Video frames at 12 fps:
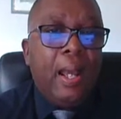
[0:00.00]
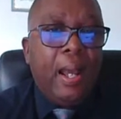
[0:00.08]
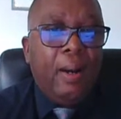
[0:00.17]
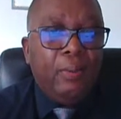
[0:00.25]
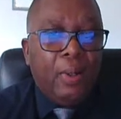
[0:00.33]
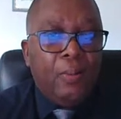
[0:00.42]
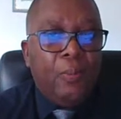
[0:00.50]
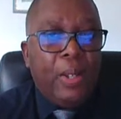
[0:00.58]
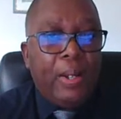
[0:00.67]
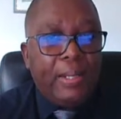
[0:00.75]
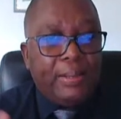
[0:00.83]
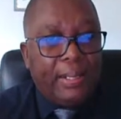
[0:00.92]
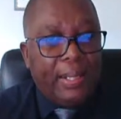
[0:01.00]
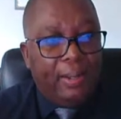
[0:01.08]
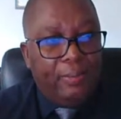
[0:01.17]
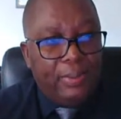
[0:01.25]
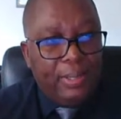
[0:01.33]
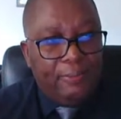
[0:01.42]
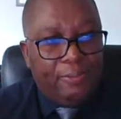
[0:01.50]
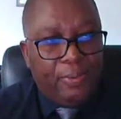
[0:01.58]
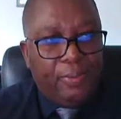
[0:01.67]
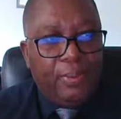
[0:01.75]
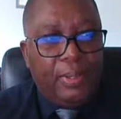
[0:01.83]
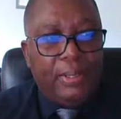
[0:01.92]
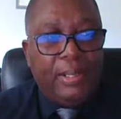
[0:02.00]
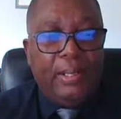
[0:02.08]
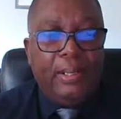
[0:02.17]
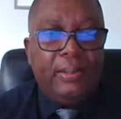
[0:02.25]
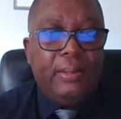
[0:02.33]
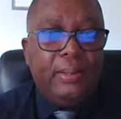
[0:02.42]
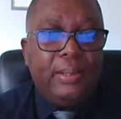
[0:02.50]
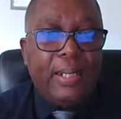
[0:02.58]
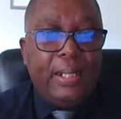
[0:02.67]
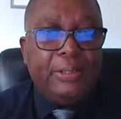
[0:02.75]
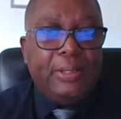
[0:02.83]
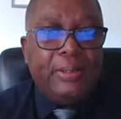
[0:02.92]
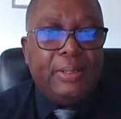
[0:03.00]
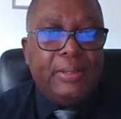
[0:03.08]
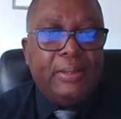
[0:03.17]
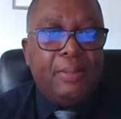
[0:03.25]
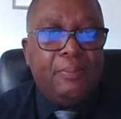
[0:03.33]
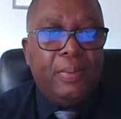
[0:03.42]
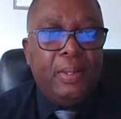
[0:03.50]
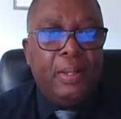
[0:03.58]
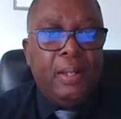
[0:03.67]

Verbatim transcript: how long we're going to count it for on our detection system,